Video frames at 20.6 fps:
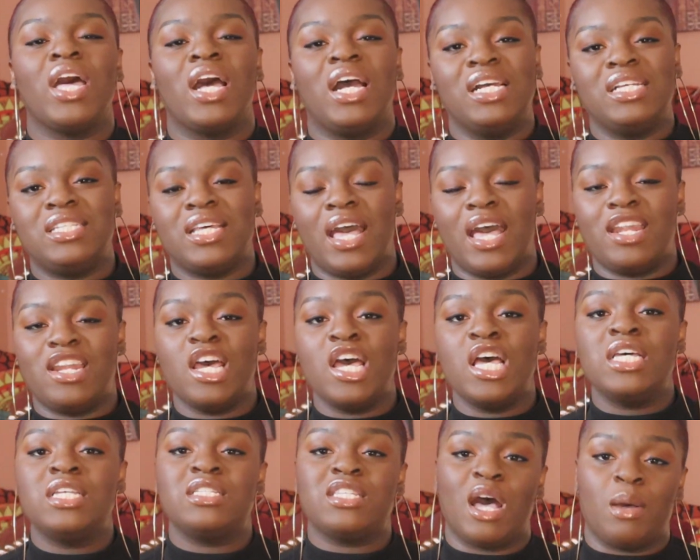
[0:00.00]
I said
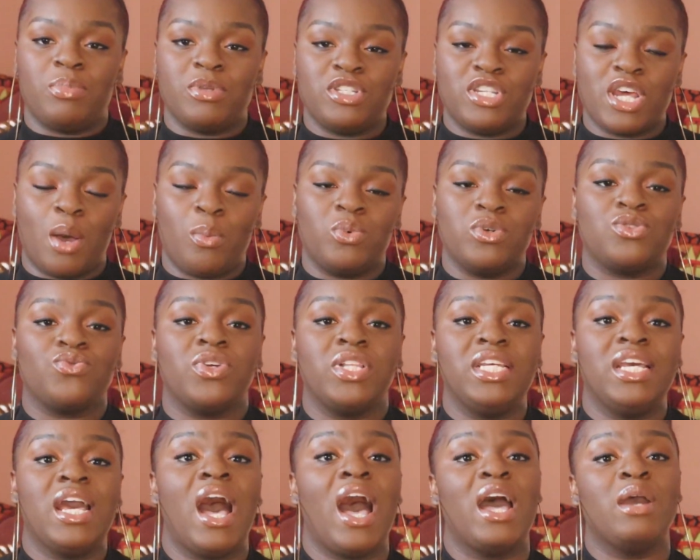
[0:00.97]
Stop and Shop was
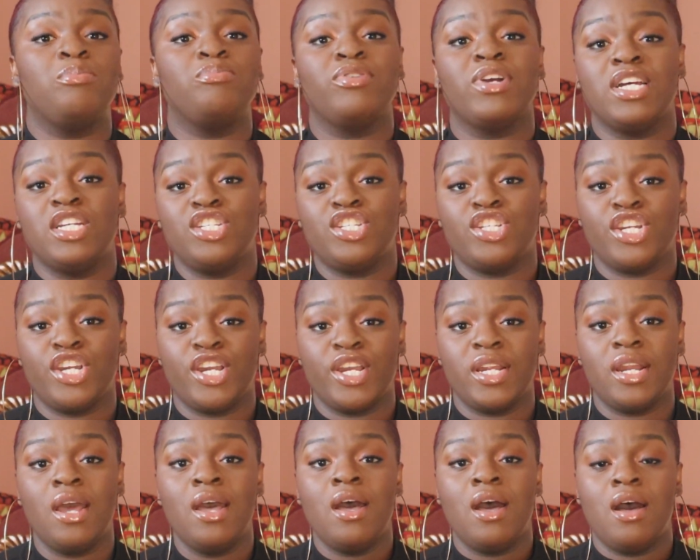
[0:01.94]
really high
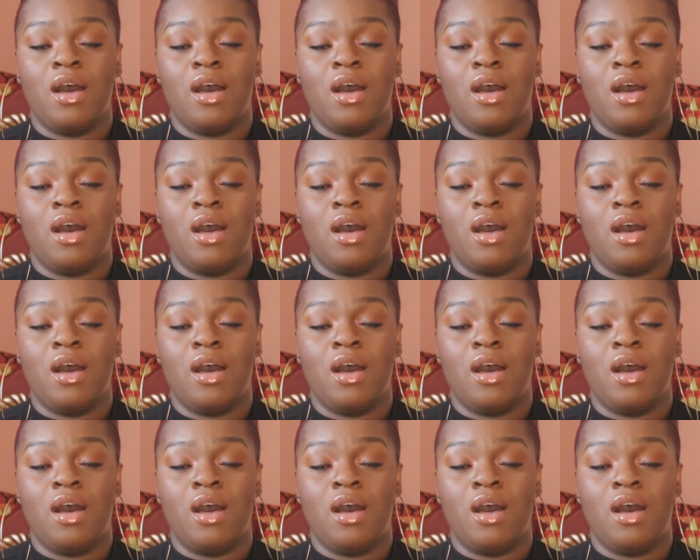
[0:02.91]
pressure.